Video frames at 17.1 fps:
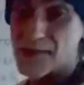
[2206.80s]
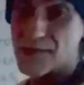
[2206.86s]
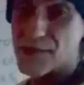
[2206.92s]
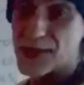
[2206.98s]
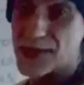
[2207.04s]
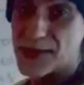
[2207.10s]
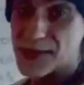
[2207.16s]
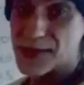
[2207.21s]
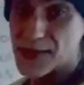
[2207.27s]

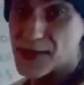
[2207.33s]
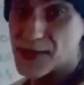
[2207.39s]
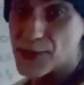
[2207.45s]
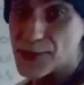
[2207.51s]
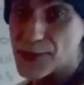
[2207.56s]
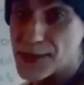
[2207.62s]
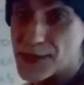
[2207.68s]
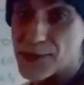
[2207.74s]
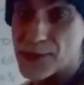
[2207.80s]
and they're
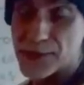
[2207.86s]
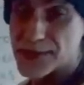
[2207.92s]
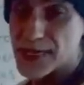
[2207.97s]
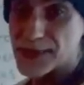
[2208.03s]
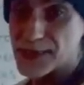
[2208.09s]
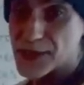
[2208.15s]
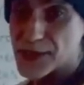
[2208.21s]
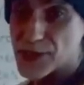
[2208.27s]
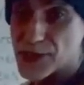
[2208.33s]
going to kill
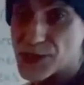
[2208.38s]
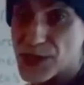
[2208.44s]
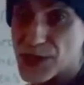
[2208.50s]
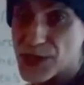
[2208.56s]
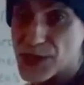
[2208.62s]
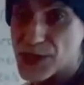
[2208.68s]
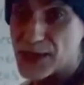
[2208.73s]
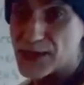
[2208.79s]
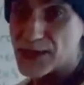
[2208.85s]
you and take you
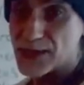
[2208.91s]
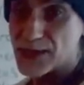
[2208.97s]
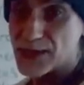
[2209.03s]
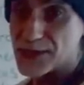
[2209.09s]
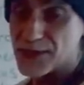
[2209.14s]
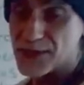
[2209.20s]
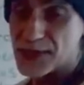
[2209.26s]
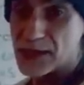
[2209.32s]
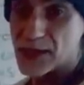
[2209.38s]
to jail
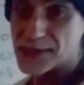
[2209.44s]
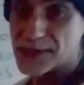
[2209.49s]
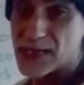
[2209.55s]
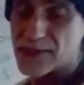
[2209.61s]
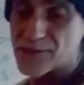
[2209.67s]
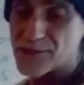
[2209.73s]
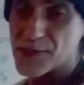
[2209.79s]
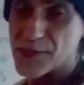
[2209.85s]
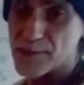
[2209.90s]
and everything like
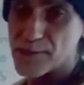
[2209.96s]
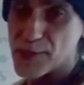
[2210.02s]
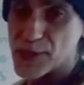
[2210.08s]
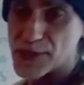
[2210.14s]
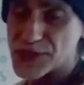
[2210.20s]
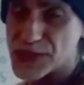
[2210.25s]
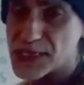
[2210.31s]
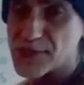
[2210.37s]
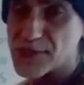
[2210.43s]
that for the
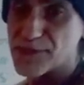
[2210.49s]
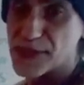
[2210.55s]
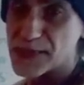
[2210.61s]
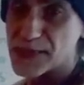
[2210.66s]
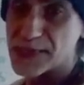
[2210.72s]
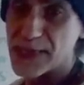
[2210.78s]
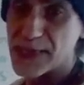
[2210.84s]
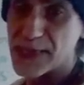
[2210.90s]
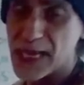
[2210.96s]
birth
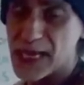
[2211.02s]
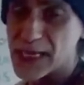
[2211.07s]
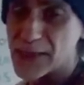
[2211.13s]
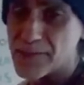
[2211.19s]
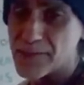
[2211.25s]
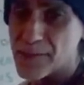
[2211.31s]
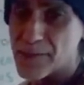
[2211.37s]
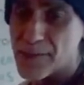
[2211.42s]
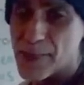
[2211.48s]
certificate
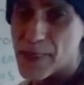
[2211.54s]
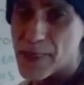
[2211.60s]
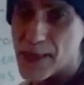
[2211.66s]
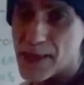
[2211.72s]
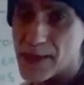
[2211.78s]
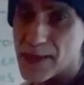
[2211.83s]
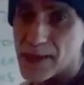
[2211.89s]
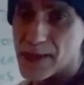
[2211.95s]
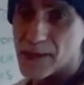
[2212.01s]
name,
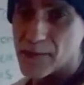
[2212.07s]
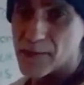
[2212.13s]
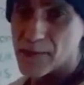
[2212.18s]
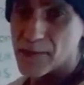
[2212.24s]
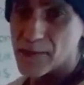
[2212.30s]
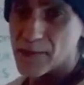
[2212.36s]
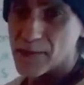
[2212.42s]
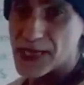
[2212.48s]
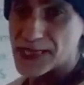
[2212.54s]

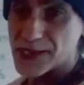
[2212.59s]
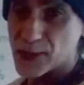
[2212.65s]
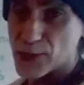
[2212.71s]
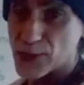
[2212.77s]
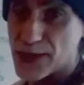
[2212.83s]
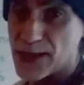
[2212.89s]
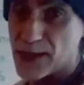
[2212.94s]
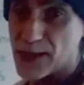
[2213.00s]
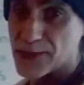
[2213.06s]
because
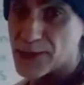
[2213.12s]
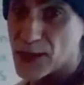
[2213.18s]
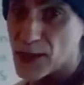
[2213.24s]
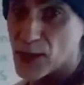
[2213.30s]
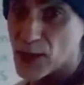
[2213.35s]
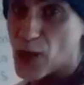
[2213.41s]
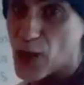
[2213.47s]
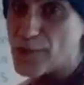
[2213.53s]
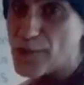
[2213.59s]
that's
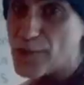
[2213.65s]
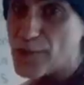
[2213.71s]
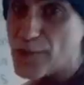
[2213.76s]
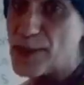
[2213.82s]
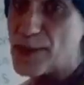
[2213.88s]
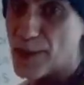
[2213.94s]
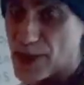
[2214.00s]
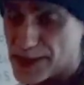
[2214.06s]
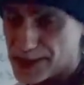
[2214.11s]
crown
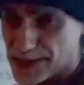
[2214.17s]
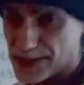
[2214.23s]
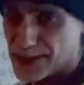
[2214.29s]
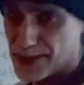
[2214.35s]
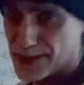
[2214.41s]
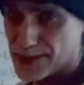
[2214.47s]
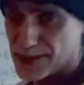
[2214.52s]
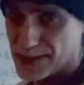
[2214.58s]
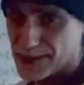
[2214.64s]

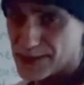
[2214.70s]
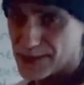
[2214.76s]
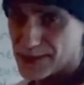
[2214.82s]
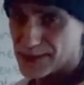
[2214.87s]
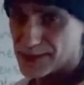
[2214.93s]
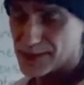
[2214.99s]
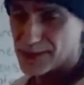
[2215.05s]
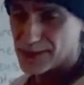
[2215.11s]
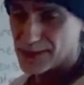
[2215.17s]
copyrighted.
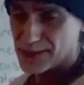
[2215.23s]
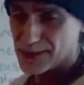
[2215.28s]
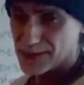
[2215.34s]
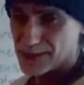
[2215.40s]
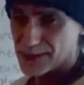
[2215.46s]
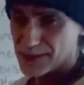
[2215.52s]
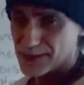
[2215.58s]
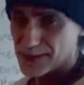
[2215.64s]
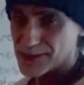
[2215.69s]

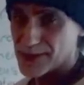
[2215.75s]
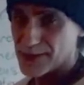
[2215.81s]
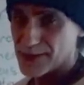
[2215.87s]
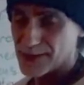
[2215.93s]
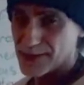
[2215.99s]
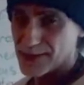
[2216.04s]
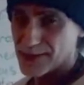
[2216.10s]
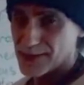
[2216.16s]
See?